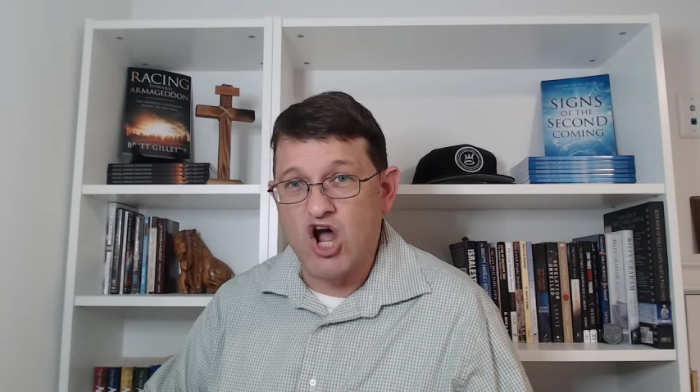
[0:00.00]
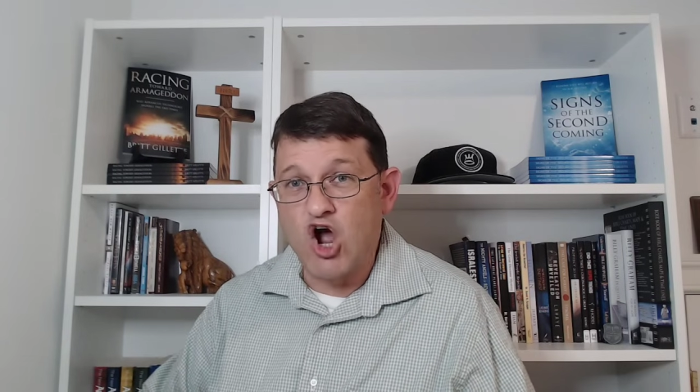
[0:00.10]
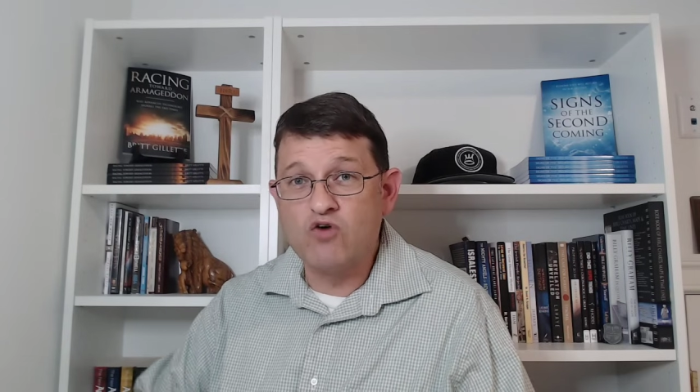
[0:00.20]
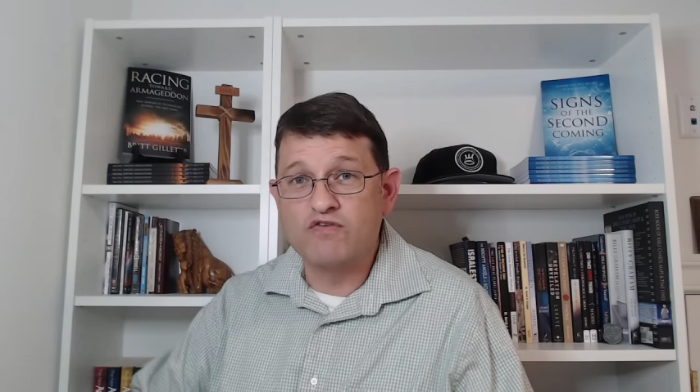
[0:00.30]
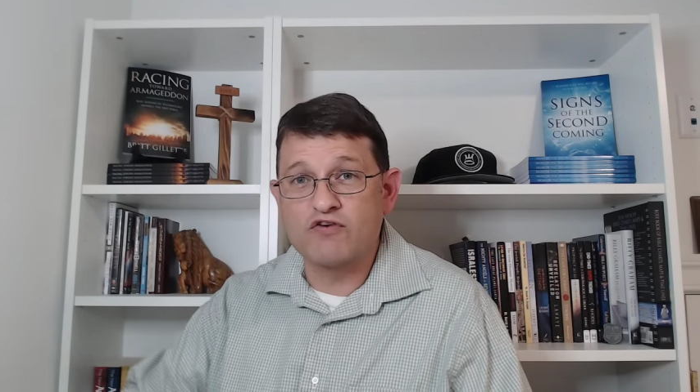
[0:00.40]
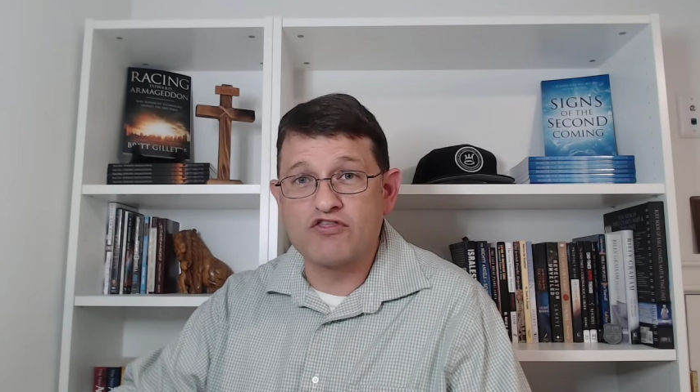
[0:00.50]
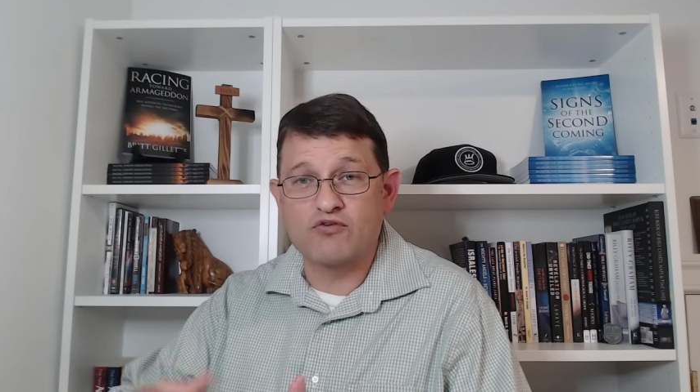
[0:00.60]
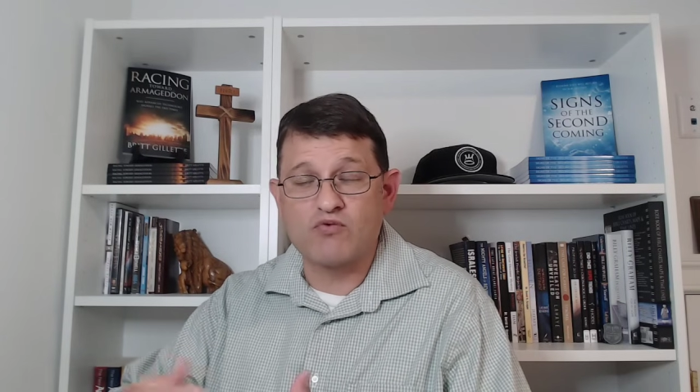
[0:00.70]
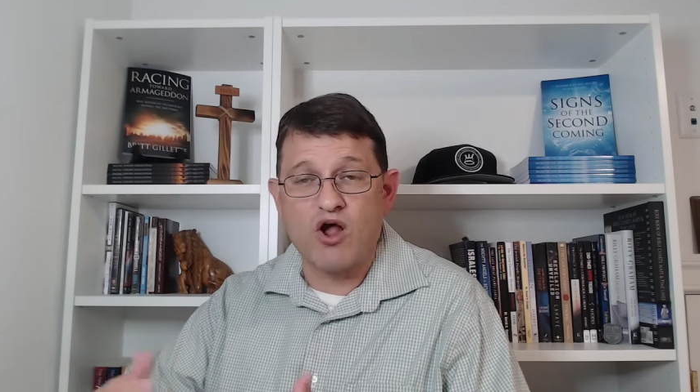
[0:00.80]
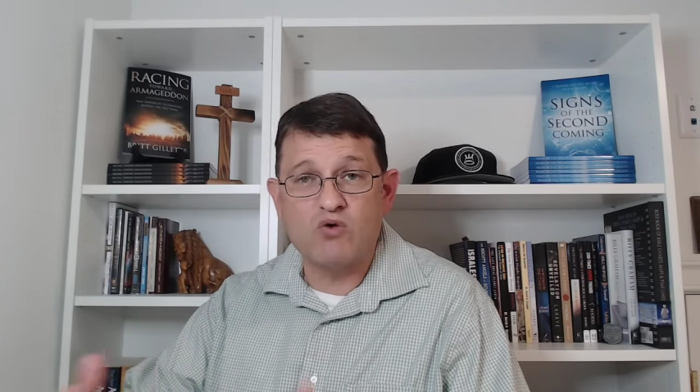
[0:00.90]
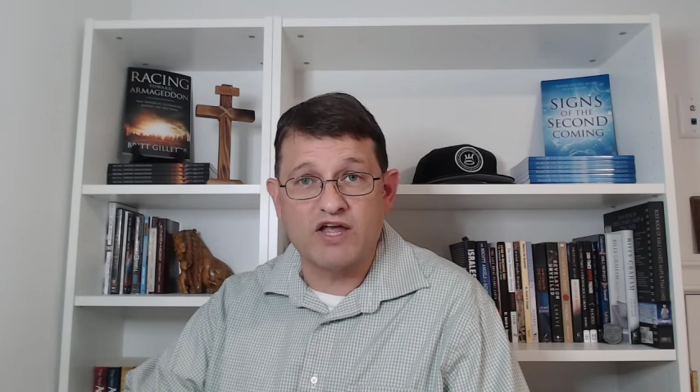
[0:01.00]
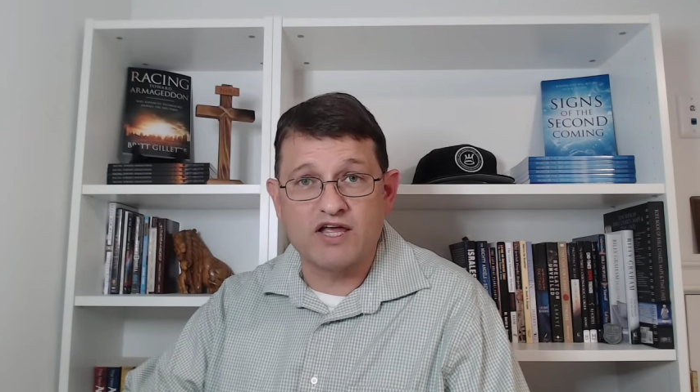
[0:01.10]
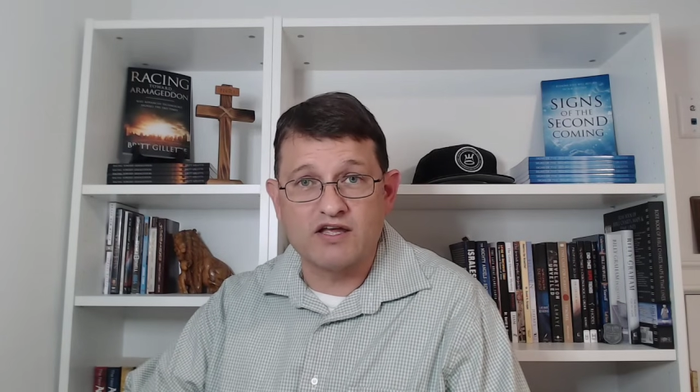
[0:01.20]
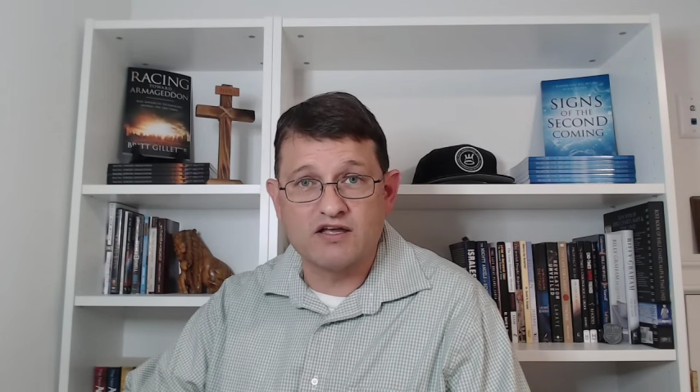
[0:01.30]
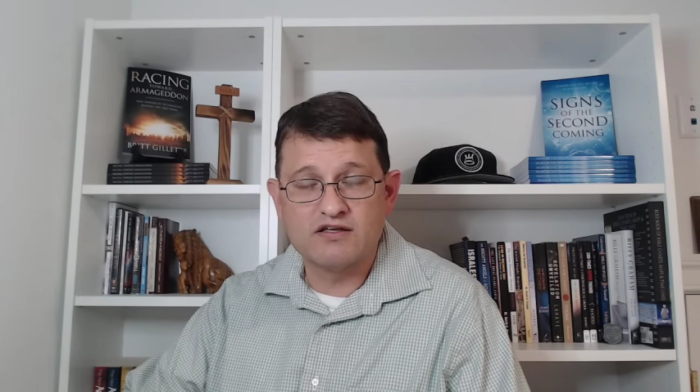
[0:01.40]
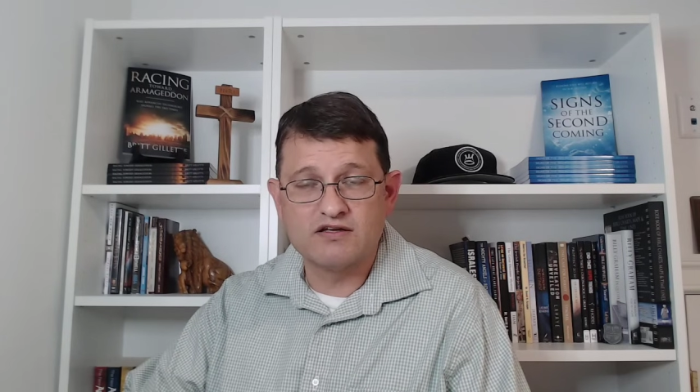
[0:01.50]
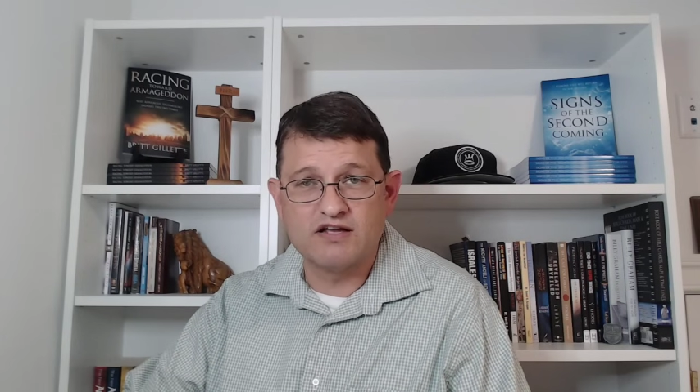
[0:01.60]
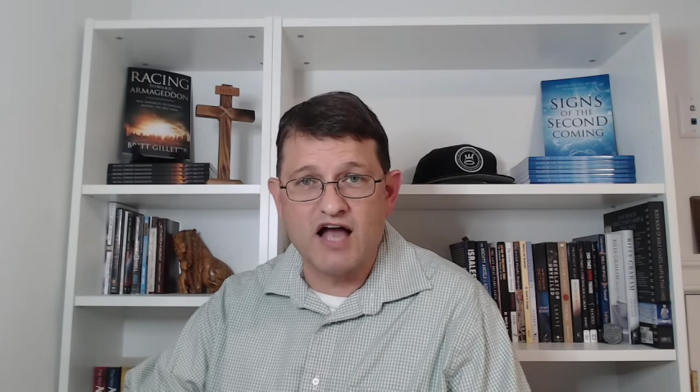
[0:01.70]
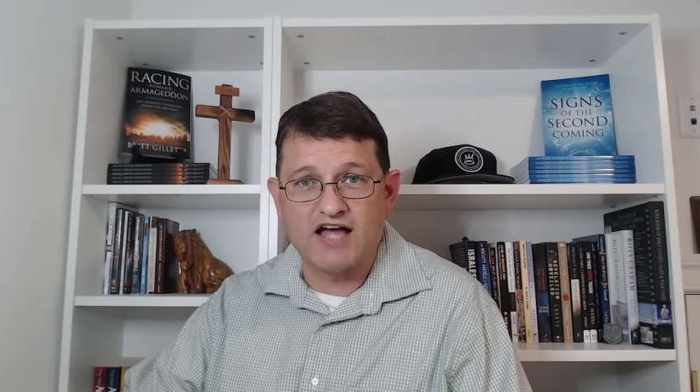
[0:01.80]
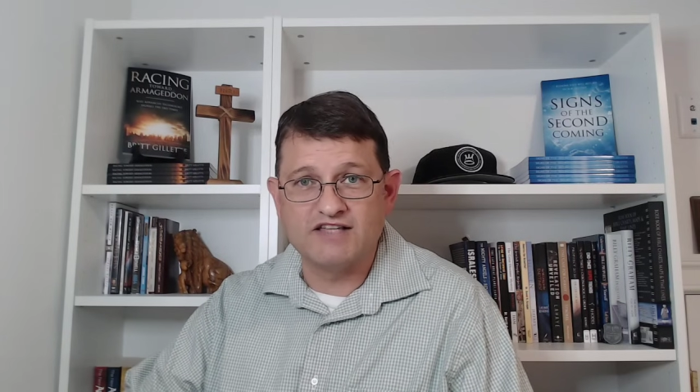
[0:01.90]
overthrowing
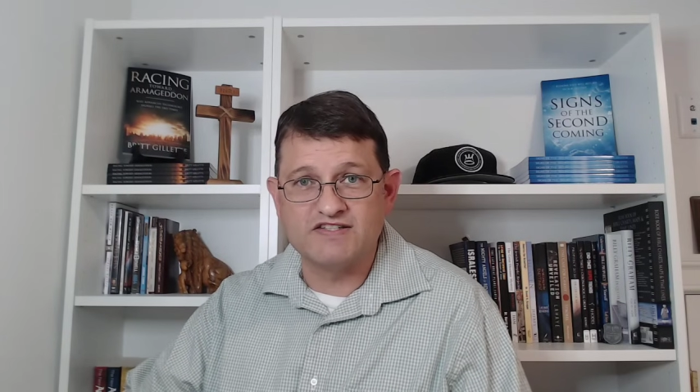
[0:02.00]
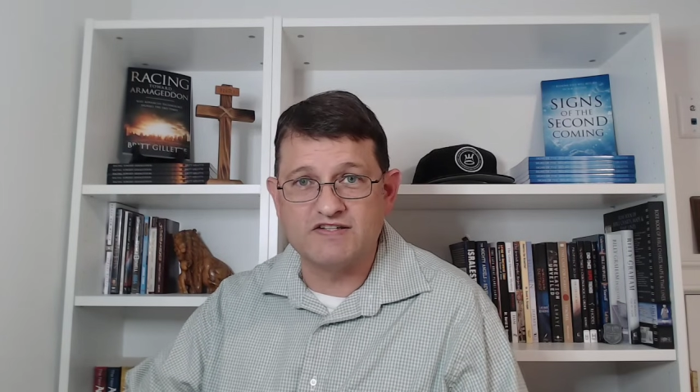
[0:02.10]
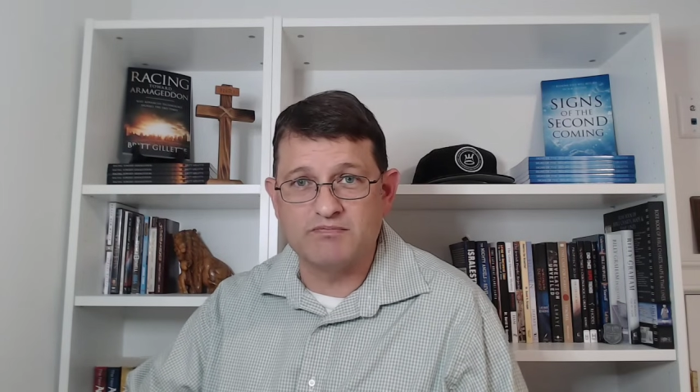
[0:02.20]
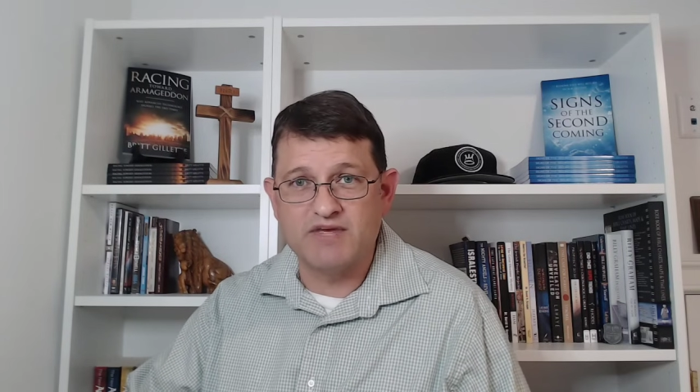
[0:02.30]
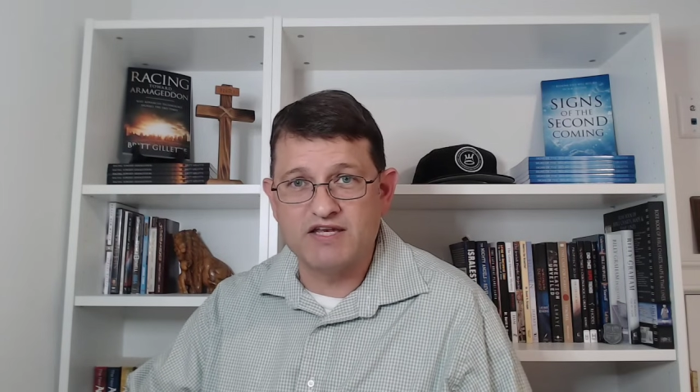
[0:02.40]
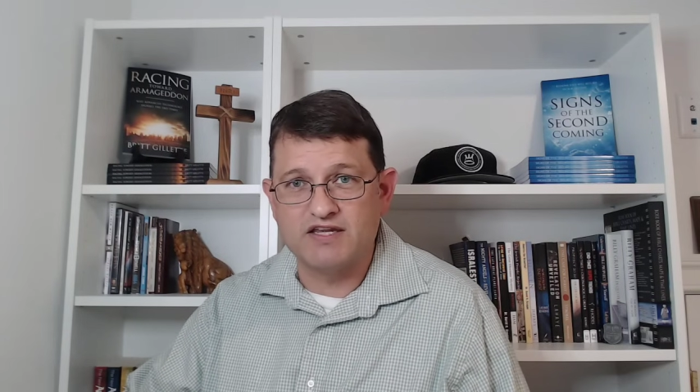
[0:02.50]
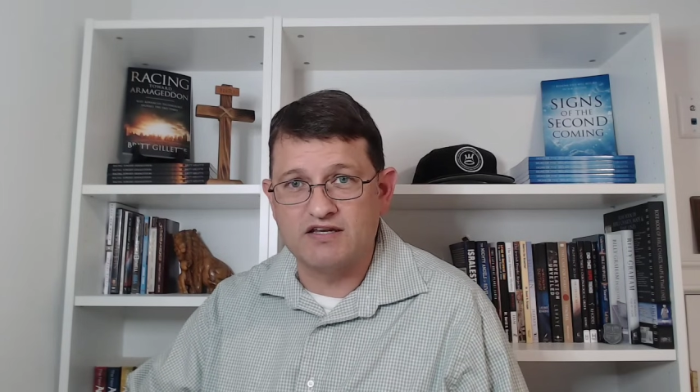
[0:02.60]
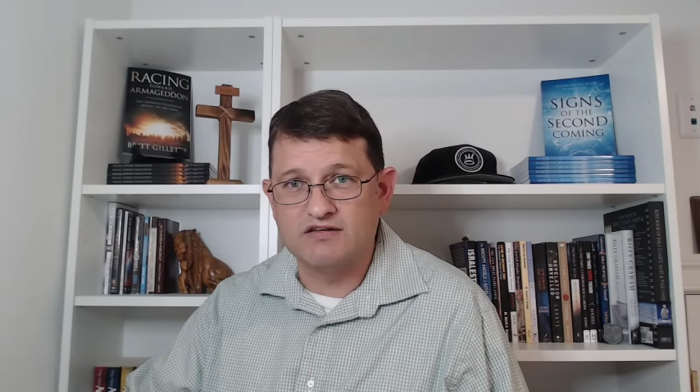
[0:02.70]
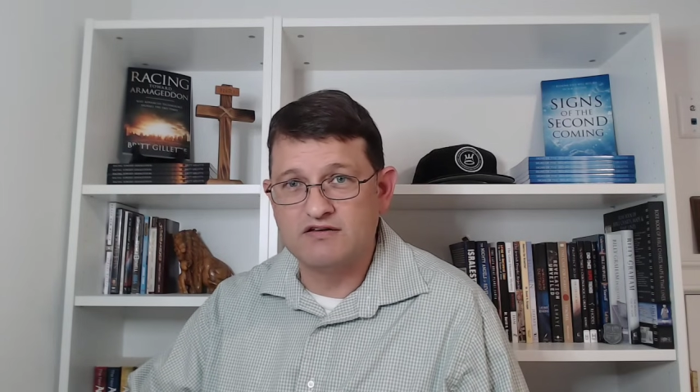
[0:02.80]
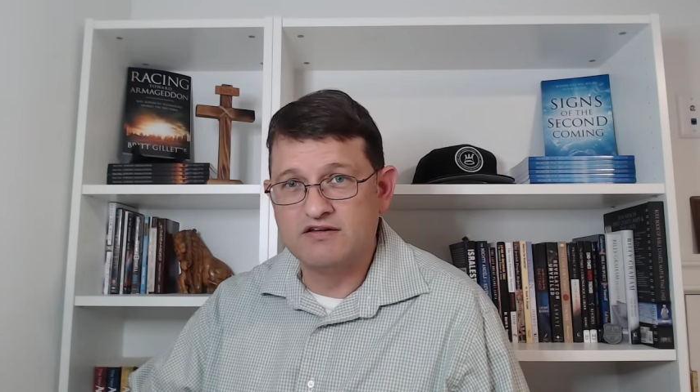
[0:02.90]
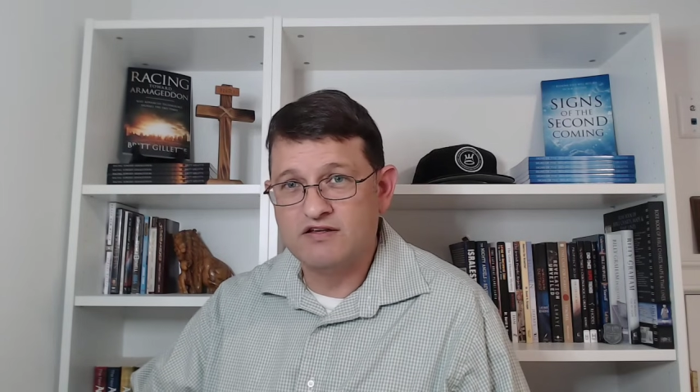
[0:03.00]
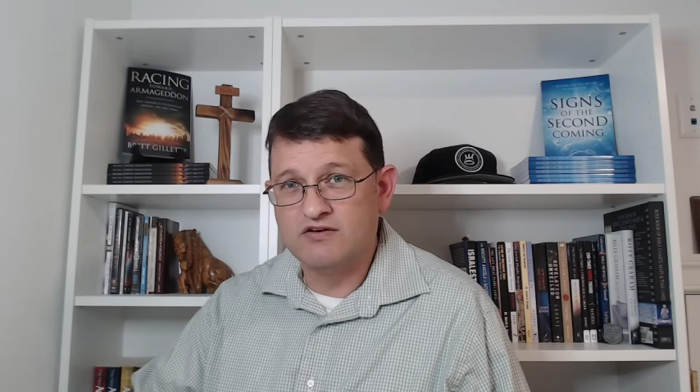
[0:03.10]
God's dominion,